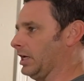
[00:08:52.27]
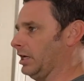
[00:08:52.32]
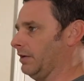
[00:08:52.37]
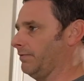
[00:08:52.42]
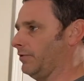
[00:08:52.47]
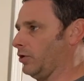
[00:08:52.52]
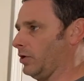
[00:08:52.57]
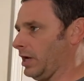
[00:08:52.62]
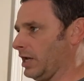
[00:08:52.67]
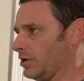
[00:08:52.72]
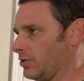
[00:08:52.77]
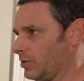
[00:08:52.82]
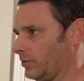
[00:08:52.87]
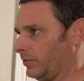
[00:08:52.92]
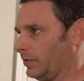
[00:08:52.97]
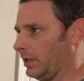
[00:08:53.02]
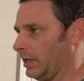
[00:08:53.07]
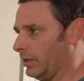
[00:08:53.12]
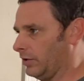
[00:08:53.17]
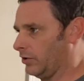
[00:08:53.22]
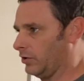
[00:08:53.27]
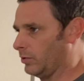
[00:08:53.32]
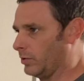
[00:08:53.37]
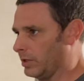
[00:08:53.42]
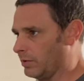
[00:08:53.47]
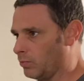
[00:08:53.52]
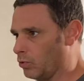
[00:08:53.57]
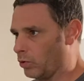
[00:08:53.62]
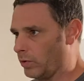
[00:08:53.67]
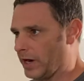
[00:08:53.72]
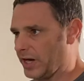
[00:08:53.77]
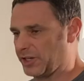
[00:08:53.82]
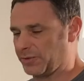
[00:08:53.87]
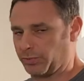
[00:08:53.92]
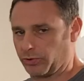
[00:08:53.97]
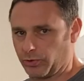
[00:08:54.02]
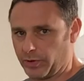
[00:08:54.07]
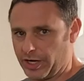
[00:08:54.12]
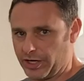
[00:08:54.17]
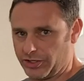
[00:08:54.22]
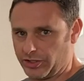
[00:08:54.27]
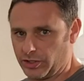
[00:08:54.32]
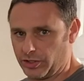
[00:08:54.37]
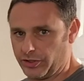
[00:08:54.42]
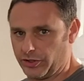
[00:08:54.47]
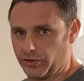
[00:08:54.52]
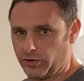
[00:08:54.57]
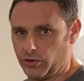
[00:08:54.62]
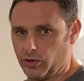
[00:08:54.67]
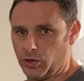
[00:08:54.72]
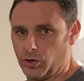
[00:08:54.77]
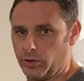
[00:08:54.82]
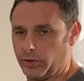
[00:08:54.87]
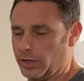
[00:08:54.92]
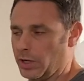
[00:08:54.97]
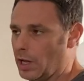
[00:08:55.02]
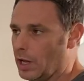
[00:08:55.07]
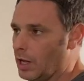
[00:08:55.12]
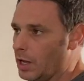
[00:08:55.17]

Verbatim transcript: And if you're interested in doing more exploration on your own,